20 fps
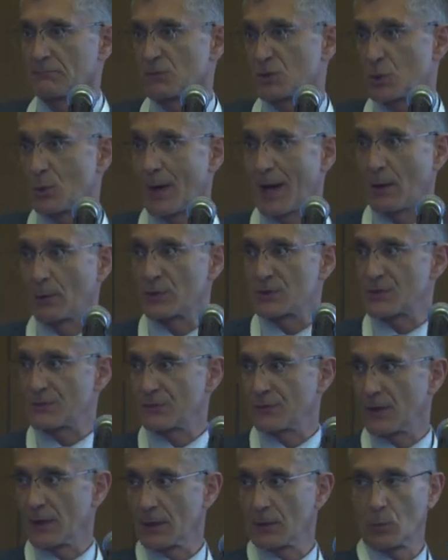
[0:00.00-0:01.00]
2 hours
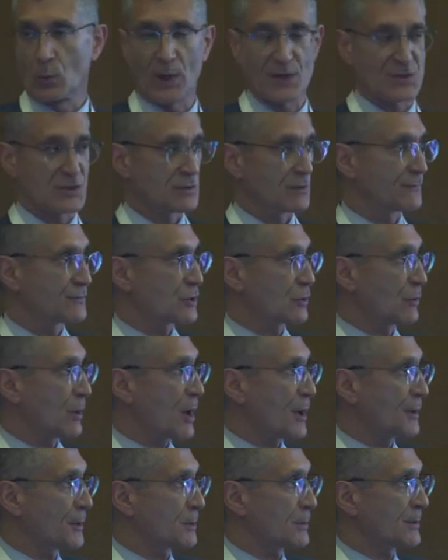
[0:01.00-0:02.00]
west of
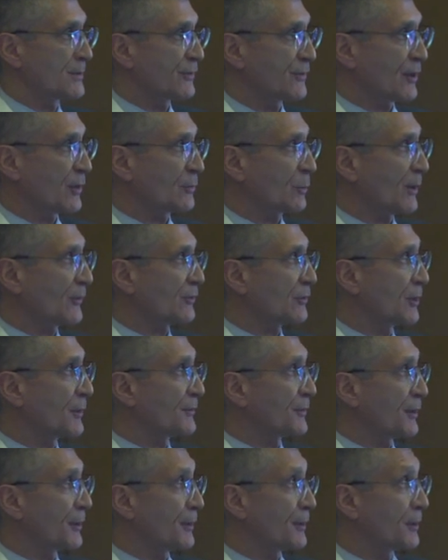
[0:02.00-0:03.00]
Toronto in southwestern
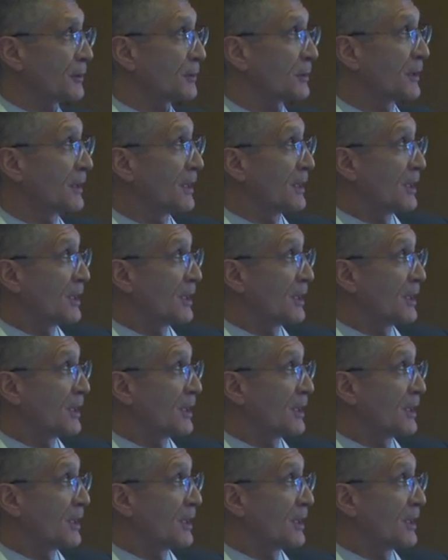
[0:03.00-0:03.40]
Ontario.